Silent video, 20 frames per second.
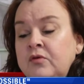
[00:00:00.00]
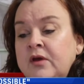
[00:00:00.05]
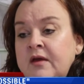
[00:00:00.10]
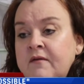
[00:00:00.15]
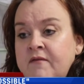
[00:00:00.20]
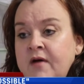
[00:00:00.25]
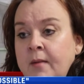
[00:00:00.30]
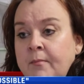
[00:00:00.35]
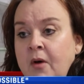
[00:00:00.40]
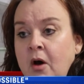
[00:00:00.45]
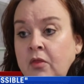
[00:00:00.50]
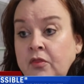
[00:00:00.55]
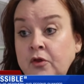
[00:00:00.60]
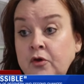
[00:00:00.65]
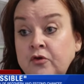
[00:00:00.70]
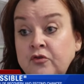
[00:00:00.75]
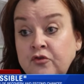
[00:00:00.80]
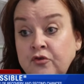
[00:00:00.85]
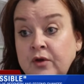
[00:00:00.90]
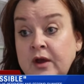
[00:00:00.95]
give up on
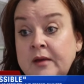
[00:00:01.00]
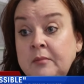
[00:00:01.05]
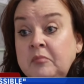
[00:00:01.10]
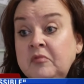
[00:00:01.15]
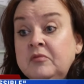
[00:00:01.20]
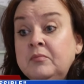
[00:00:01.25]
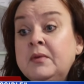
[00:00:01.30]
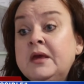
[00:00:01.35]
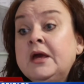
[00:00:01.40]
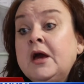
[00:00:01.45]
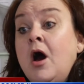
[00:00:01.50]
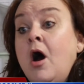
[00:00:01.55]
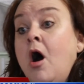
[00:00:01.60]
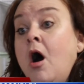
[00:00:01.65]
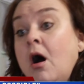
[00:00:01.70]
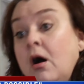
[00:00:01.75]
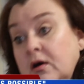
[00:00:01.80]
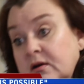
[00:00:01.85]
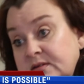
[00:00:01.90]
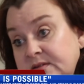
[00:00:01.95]
their dreams
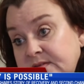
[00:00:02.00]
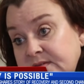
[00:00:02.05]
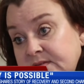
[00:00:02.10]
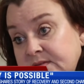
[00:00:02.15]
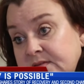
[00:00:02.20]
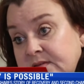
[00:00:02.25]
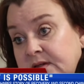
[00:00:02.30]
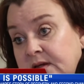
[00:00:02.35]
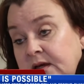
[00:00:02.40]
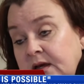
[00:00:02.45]
because